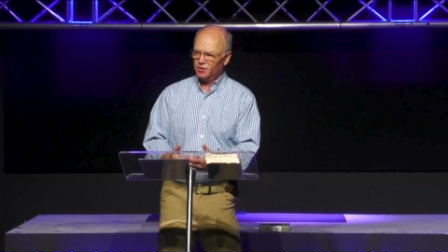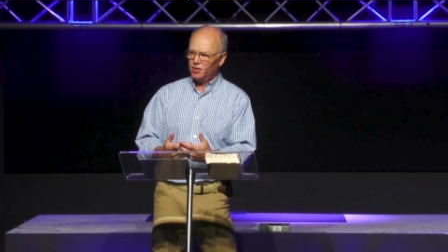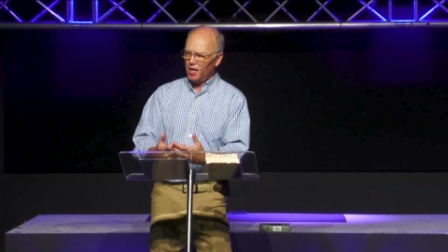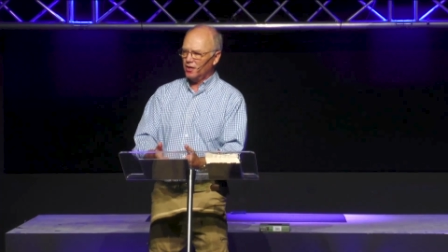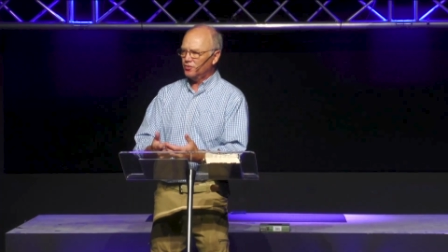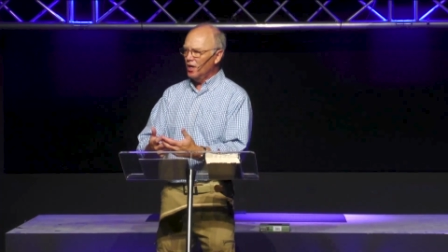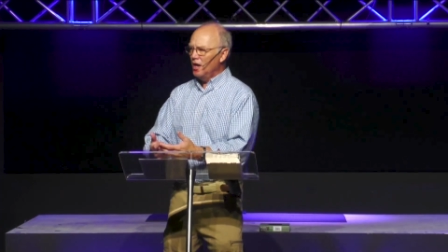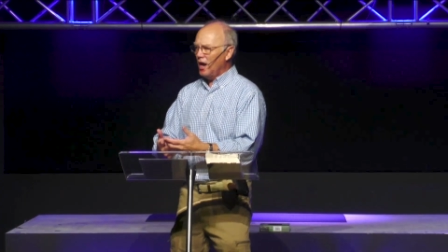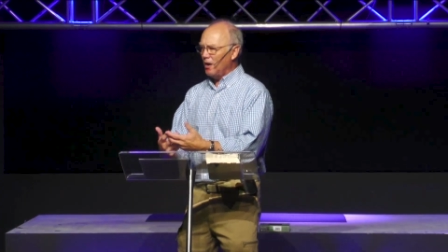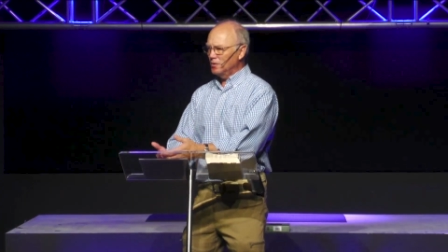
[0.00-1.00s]
Yes,
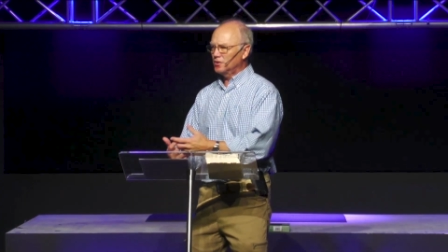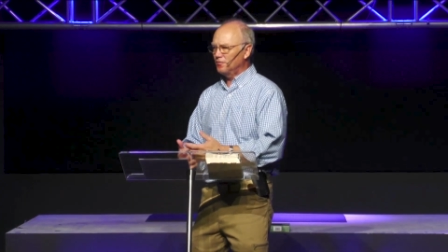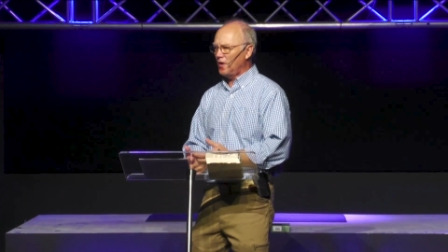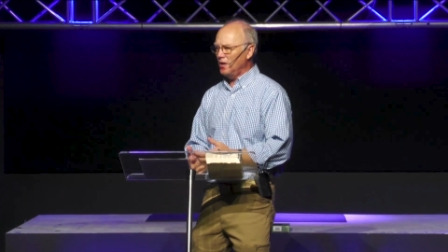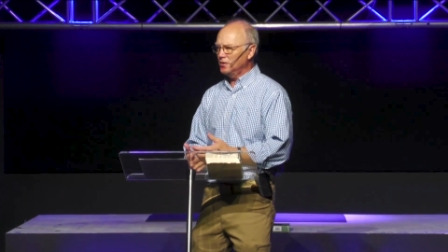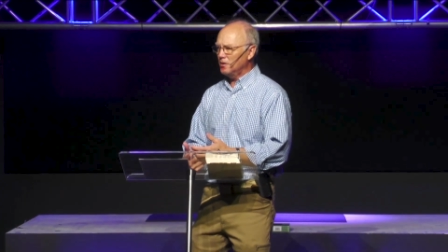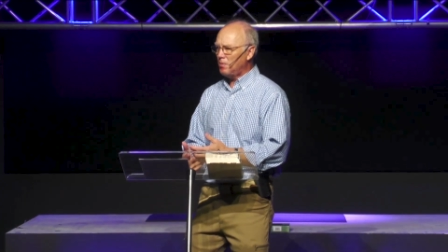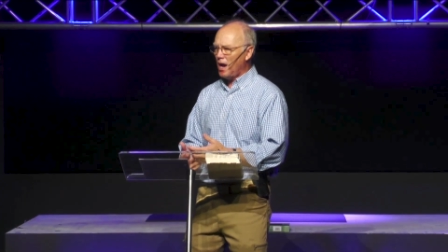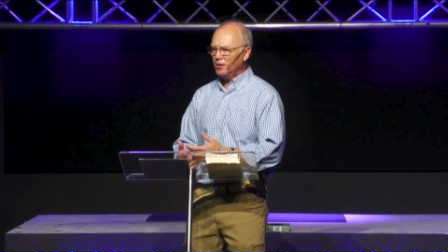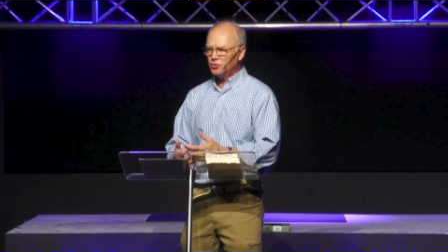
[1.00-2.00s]
I was the founding
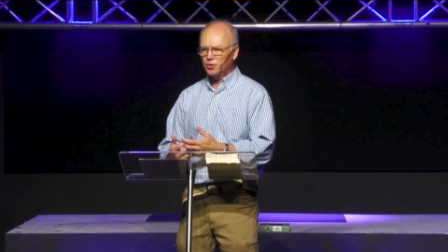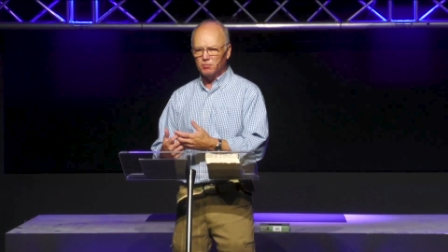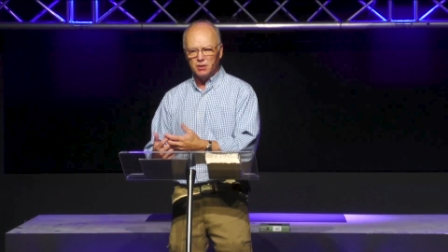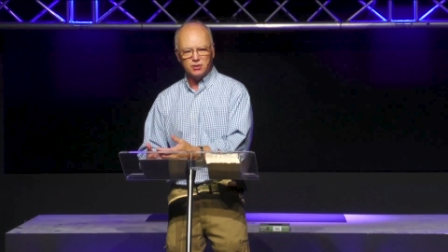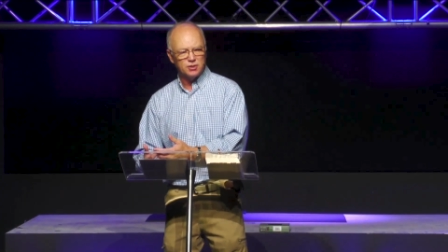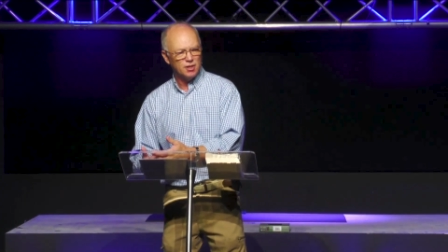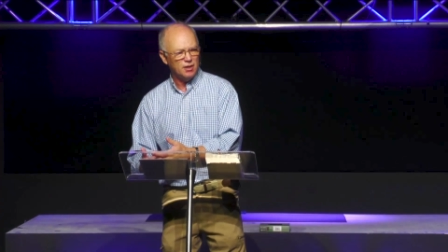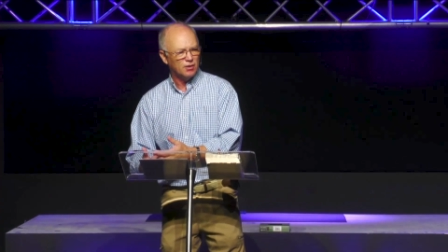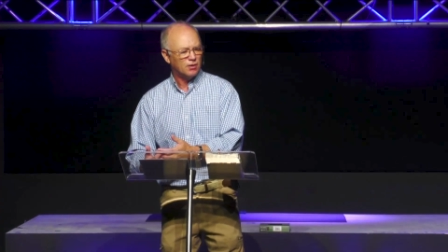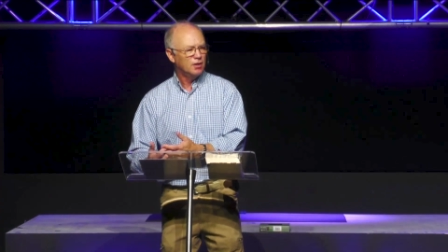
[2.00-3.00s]
pastor, but
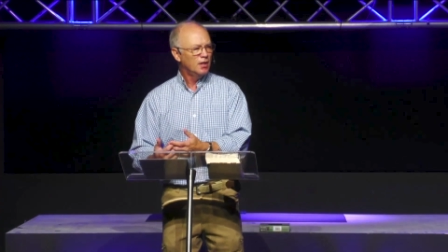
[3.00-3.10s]
still,